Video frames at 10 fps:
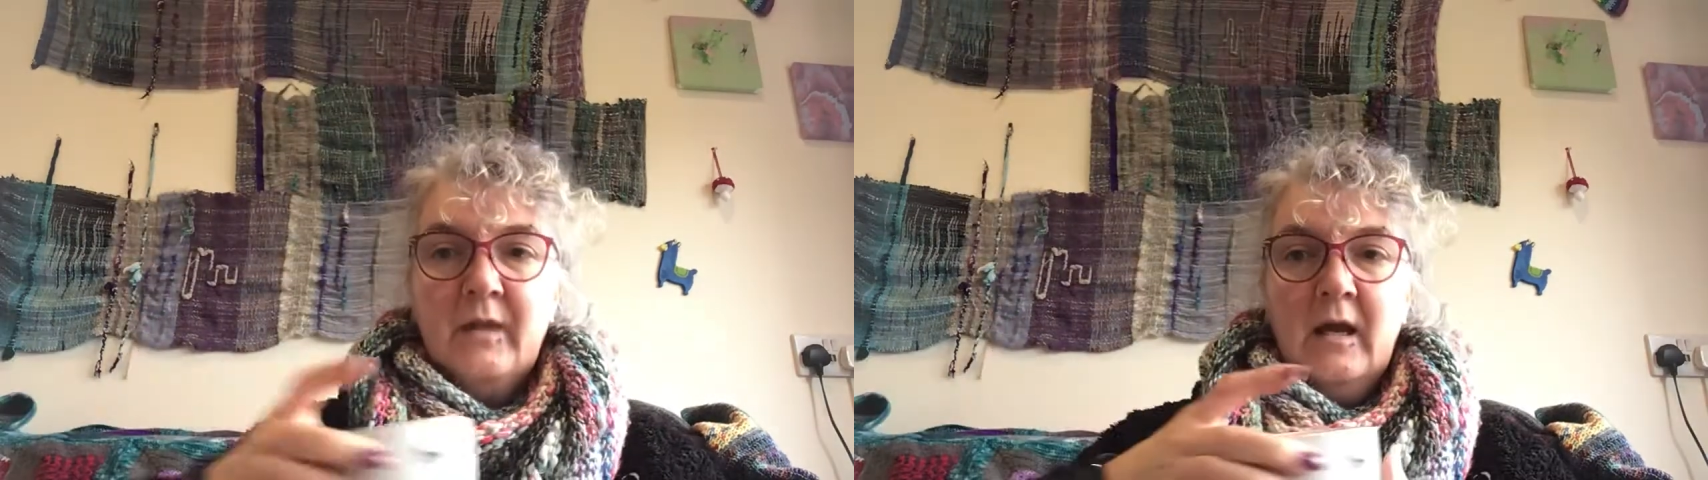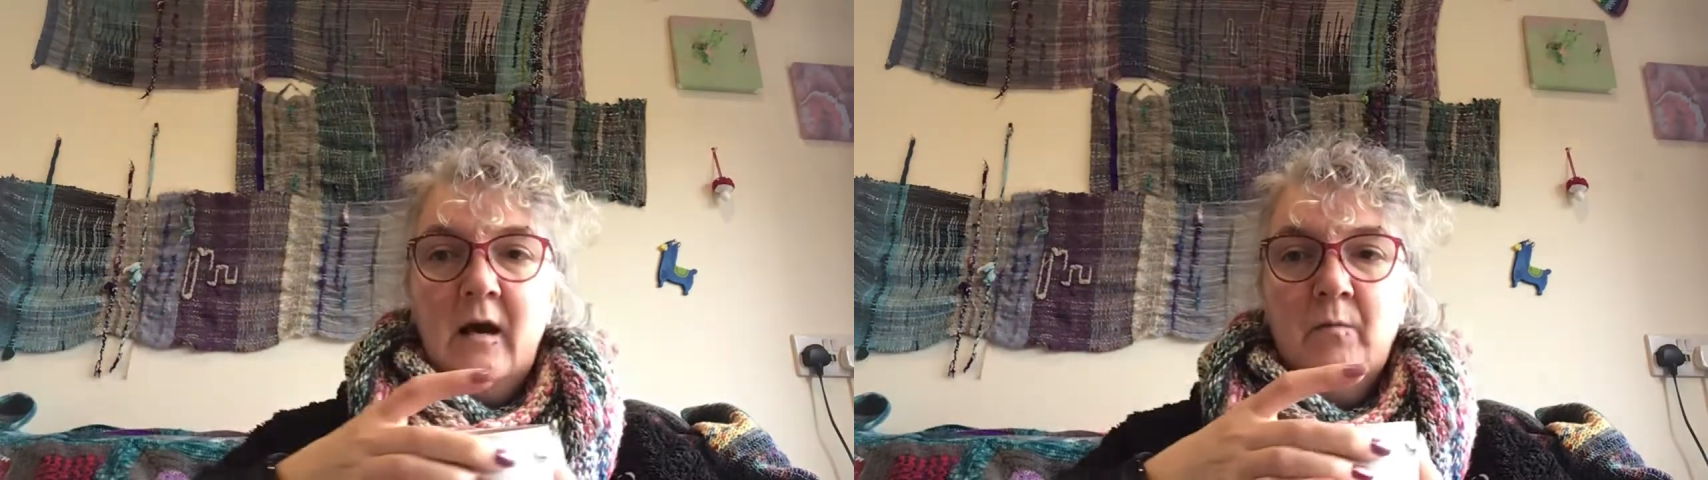
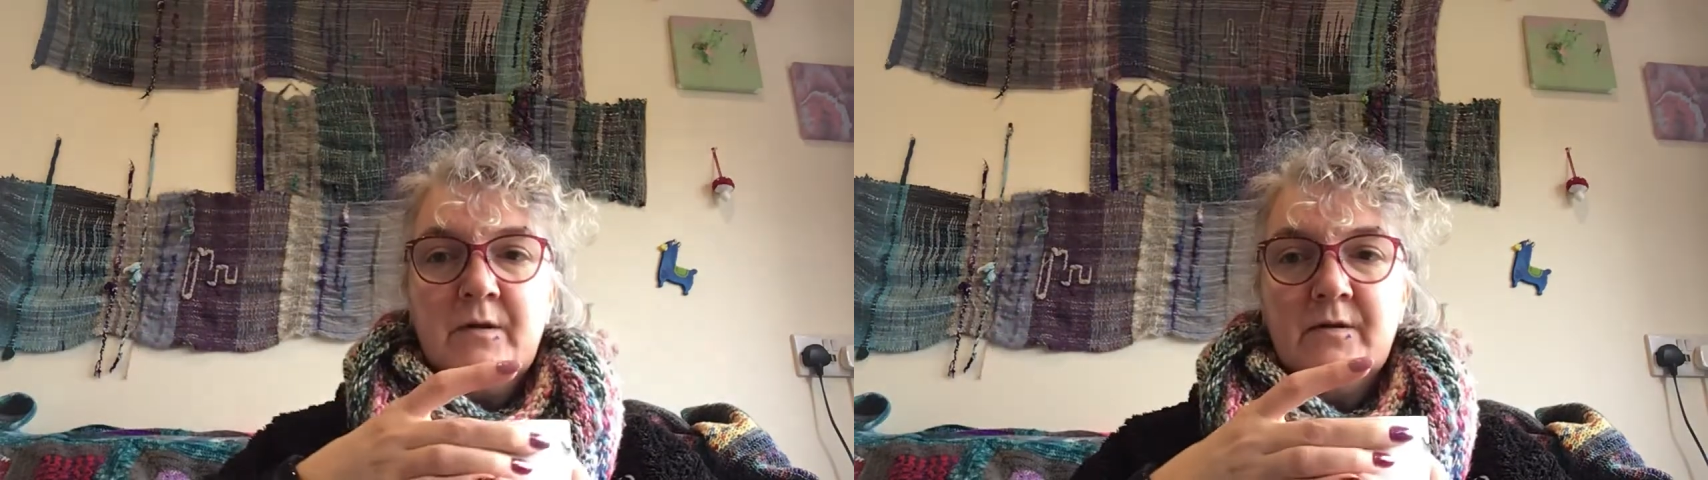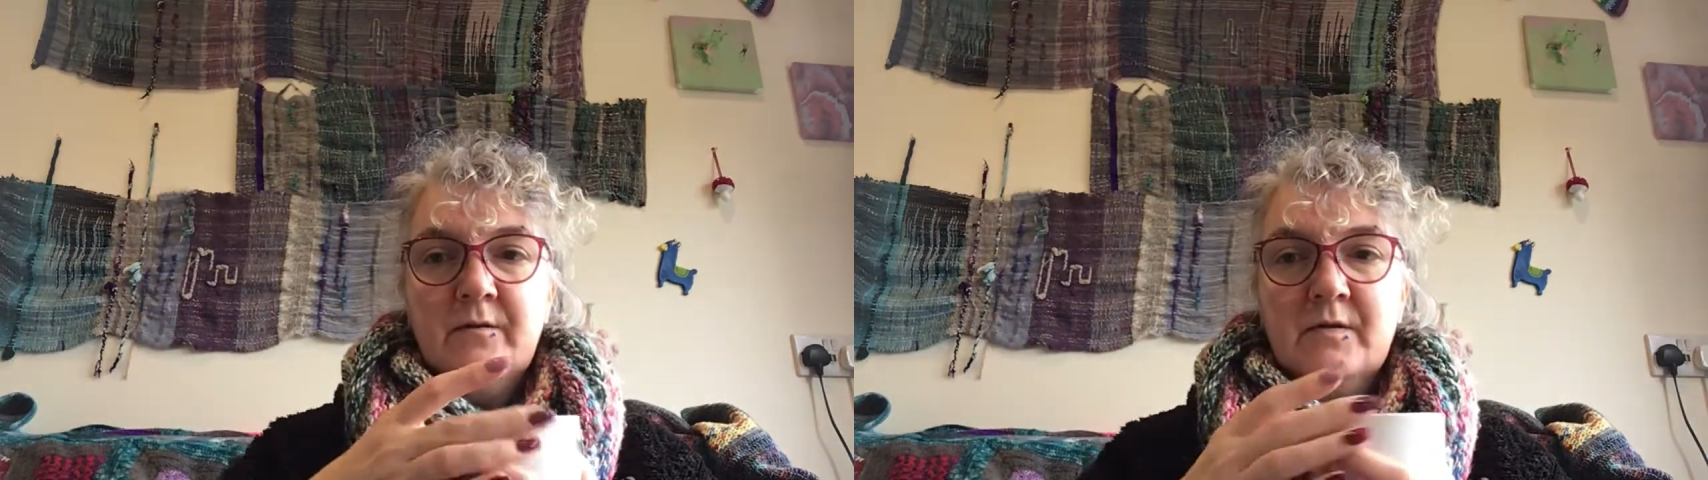And
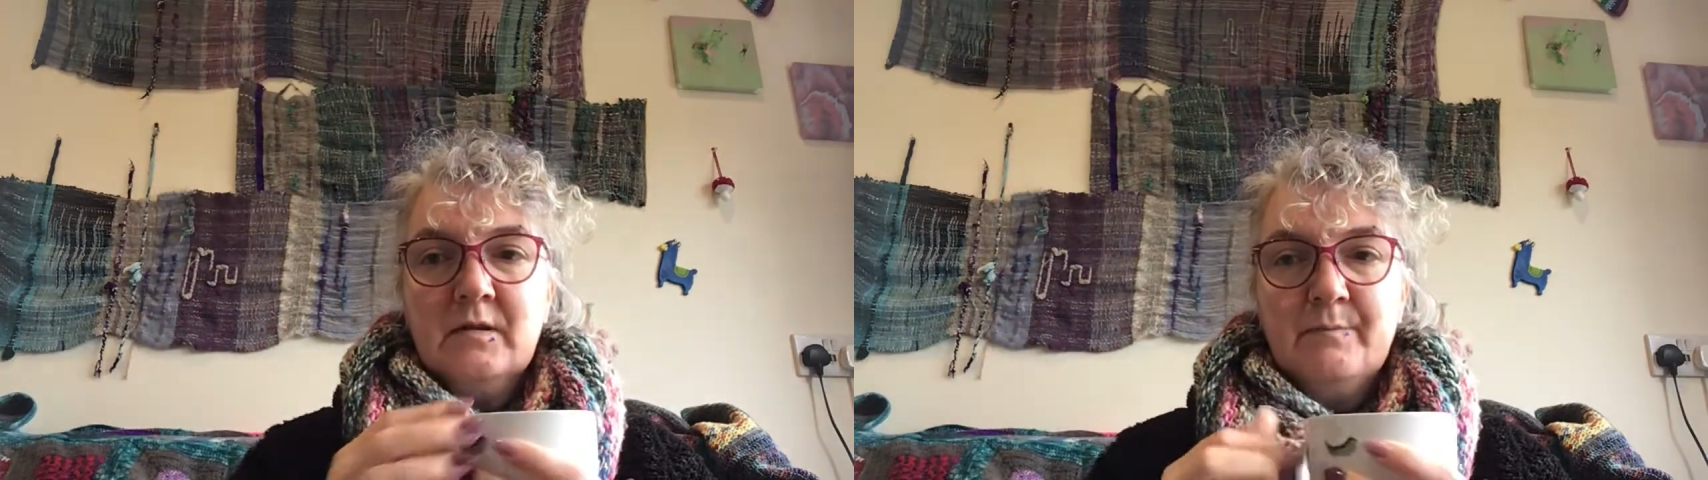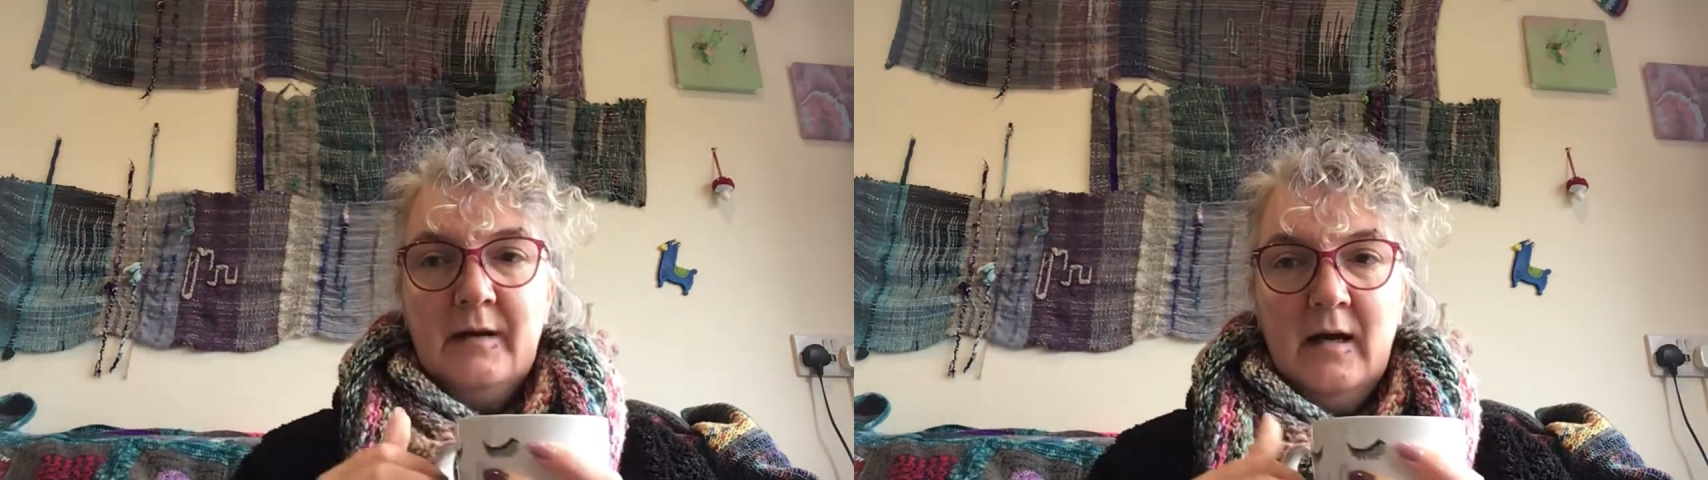once you've
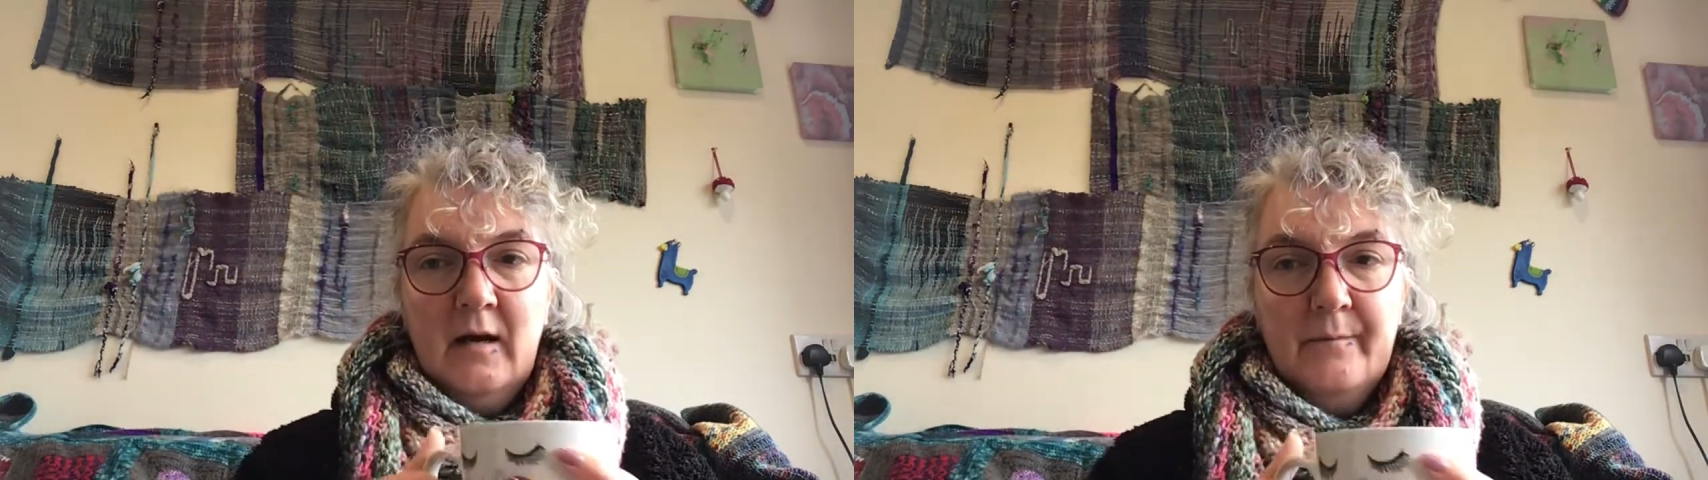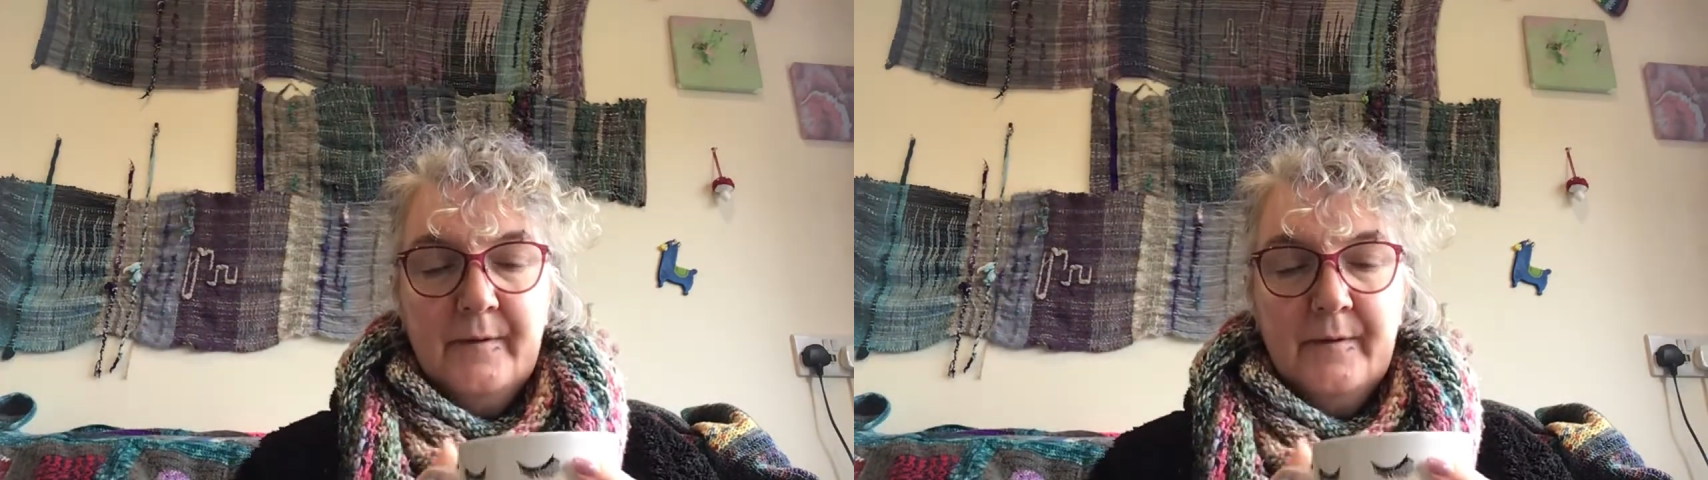spun it up,